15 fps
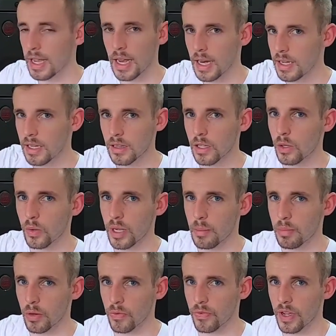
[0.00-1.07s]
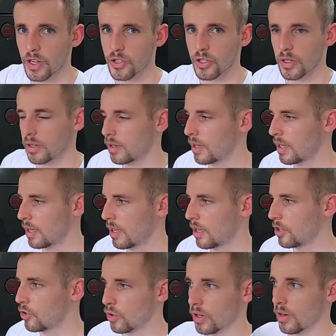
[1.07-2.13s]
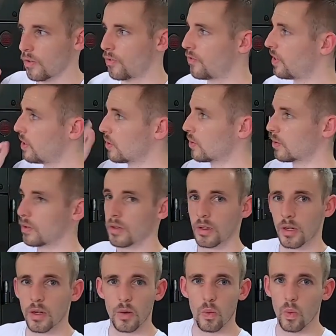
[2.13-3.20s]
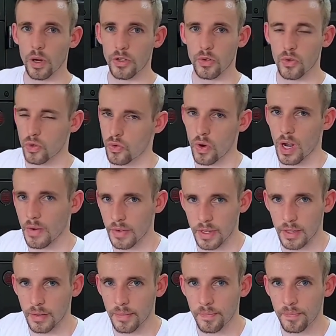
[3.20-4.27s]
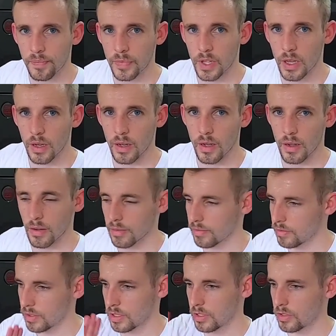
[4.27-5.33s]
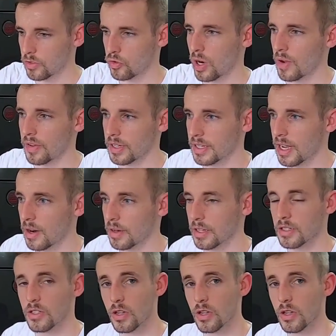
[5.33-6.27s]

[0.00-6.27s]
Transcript: any little imperfection you're gonna feel when you're driving down it.